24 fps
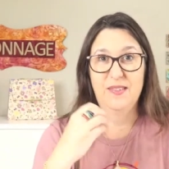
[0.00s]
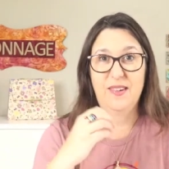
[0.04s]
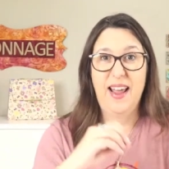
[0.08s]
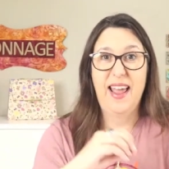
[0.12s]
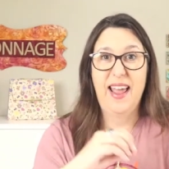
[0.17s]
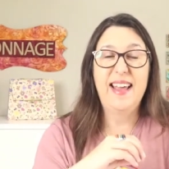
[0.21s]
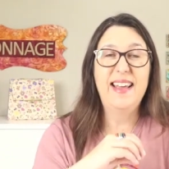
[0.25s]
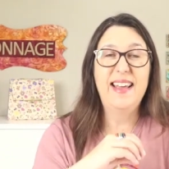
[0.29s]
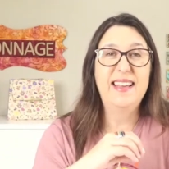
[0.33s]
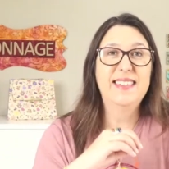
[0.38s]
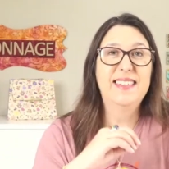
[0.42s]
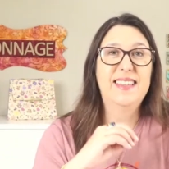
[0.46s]

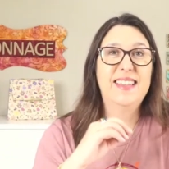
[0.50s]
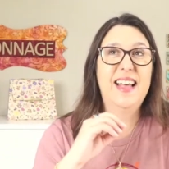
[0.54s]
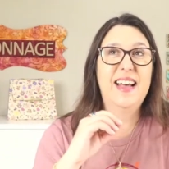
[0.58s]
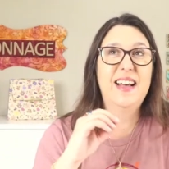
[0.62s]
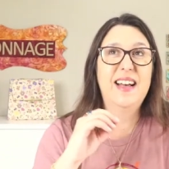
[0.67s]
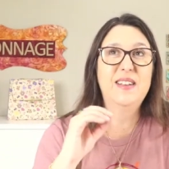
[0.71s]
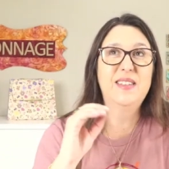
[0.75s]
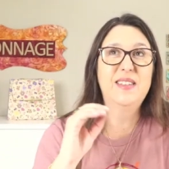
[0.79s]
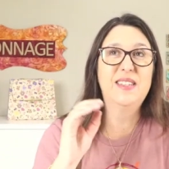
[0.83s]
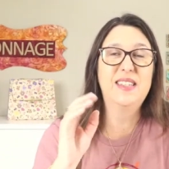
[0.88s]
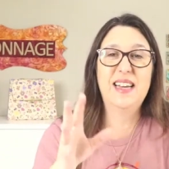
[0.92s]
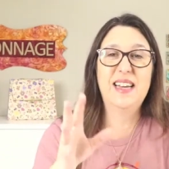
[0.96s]
okay it's
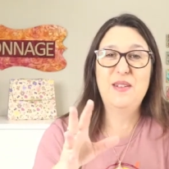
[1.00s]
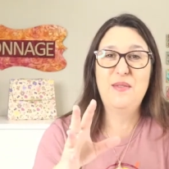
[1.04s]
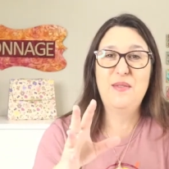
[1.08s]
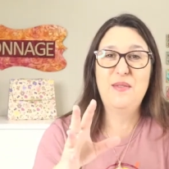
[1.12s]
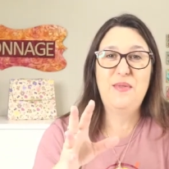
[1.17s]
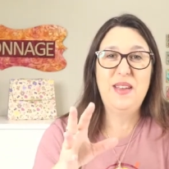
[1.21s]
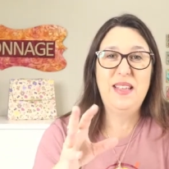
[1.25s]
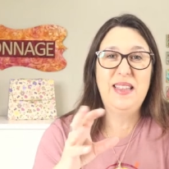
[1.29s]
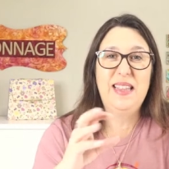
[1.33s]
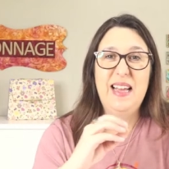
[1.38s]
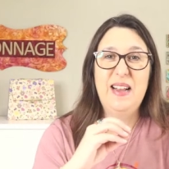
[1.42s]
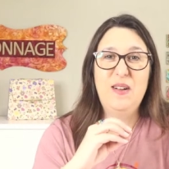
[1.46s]
not
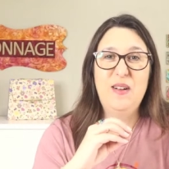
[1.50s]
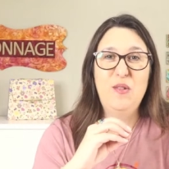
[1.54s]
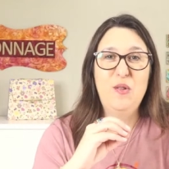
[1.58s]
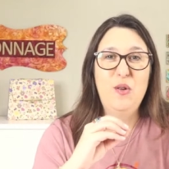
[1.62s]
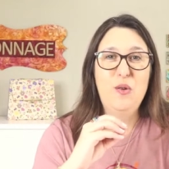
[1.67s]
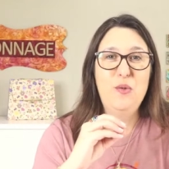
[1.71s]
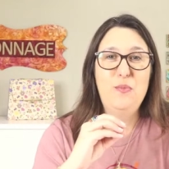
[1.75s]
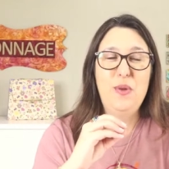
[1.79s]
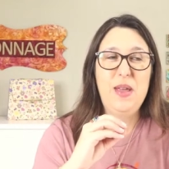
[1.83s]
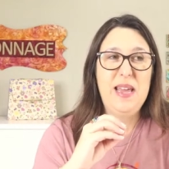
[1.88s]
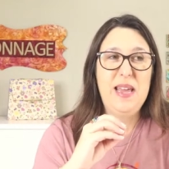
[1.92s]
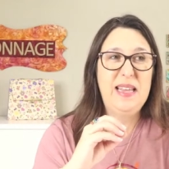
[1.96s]
something that
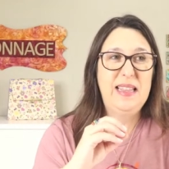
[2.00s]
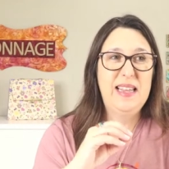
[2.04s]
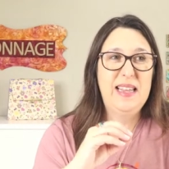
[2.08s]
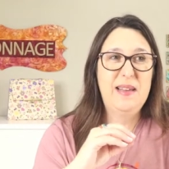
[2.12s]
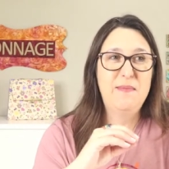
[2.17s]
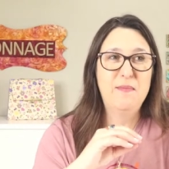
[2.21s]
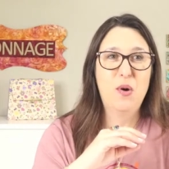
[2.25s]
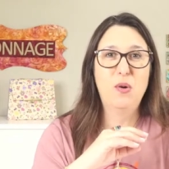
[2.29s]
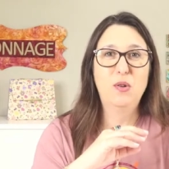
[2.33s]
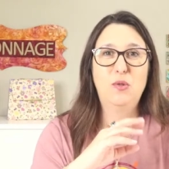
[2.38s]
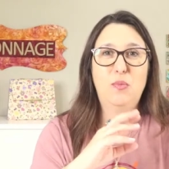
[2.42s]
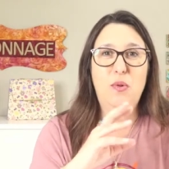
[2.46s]
will be the
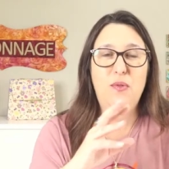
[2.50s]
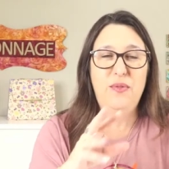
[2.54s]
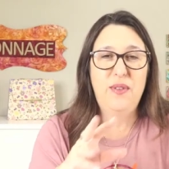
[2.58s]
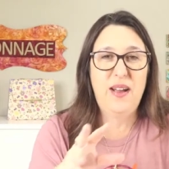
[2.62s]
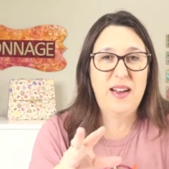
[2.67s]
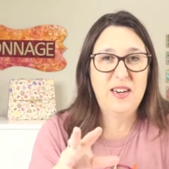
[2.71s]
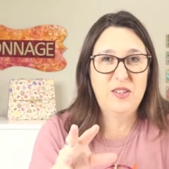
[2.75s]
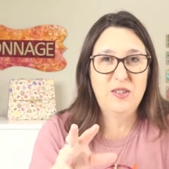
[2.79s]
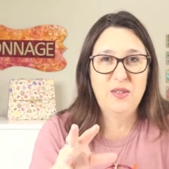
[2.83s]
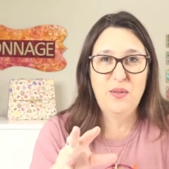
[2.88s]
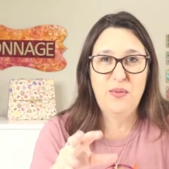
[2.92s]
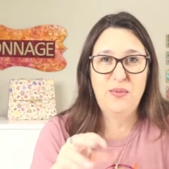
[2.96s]
most
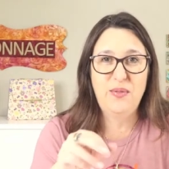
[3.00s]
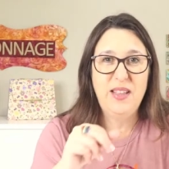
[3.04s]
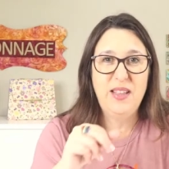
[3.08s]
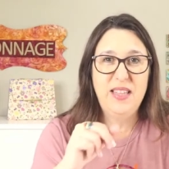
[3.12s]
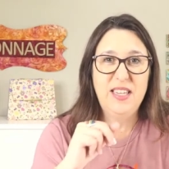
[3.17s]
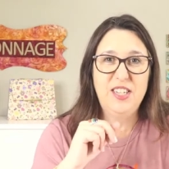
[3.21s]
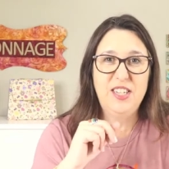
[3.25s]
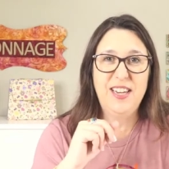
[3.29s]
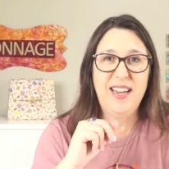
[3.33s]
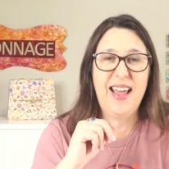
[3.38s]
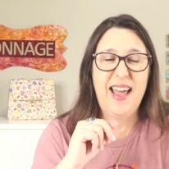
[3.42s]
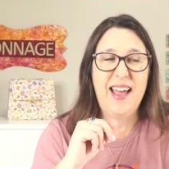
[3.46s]
professional
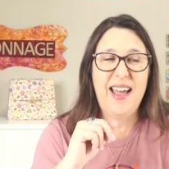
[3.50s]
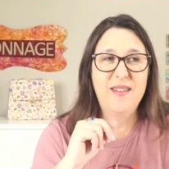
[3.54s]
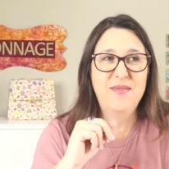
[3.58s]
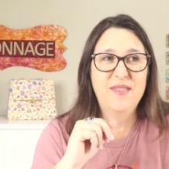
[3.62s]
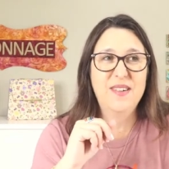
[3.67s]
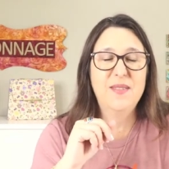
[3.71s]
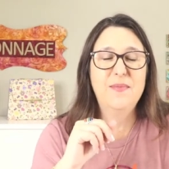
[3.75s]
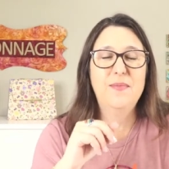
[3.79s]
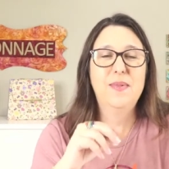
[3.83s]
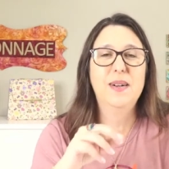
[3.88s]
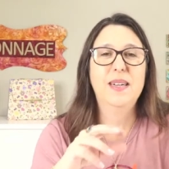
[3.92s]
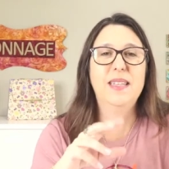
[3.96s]
finishing
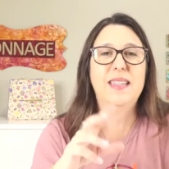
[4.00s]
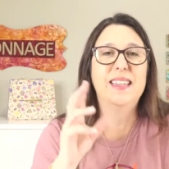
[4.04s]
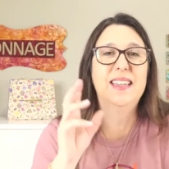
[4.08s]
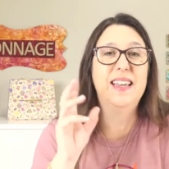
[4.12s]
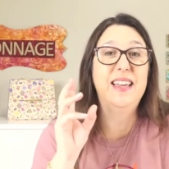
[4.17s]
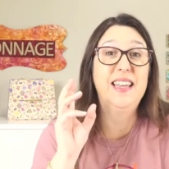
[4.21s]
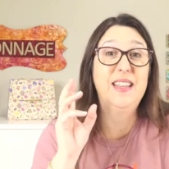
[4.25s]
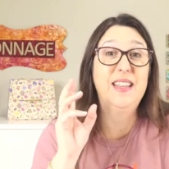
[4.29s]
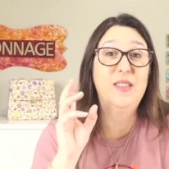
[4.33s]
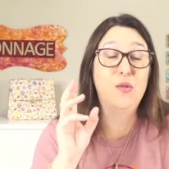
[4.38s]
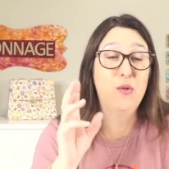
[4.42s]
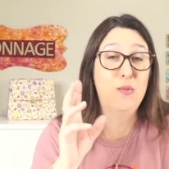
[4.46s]
ever but
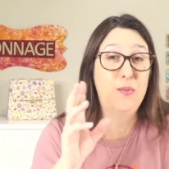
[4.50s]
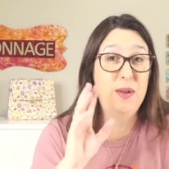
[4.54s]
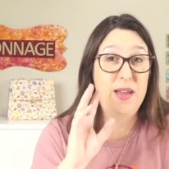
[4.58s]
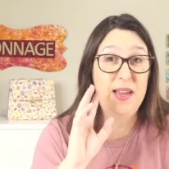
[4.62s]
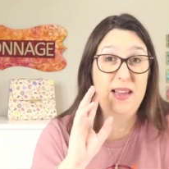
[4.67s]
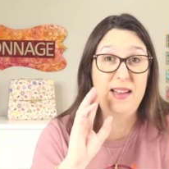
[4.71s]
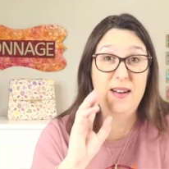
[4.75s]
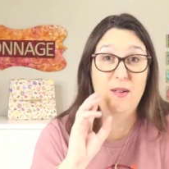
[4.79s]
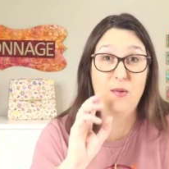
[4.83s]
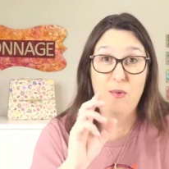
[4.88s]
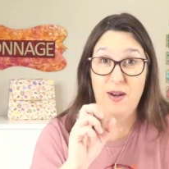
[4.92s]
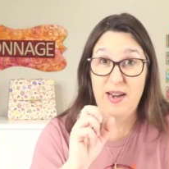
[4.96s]
it will
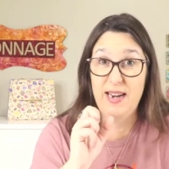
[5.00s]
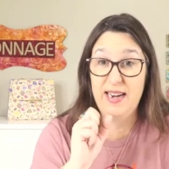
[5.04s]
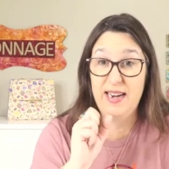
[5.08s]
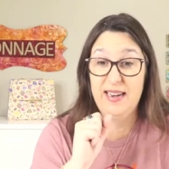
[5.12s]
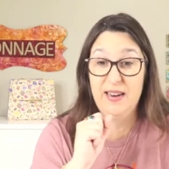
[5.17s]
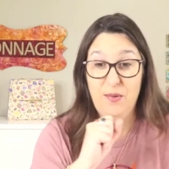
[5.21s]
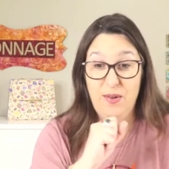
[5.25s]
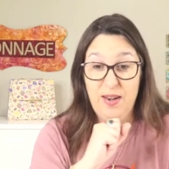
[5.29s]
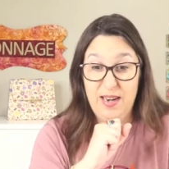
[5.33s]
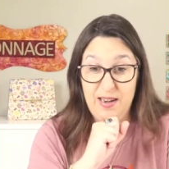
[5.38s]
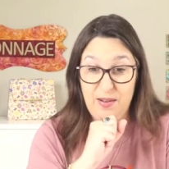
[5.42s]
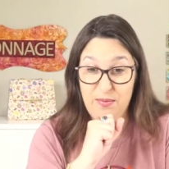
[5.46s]
be
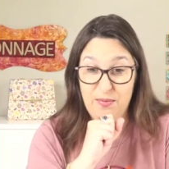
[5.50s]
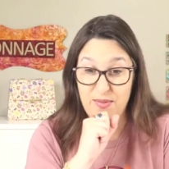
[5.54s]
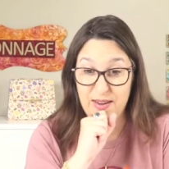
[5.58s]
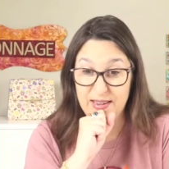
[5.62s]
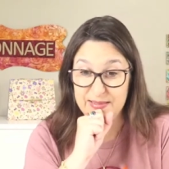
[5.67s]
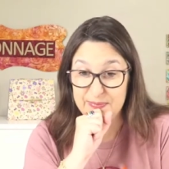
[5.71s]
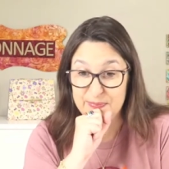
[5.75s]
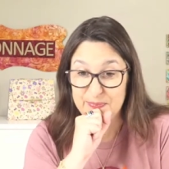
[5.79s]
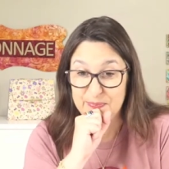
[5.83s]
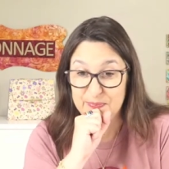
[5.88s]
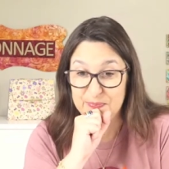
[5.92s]
really really fun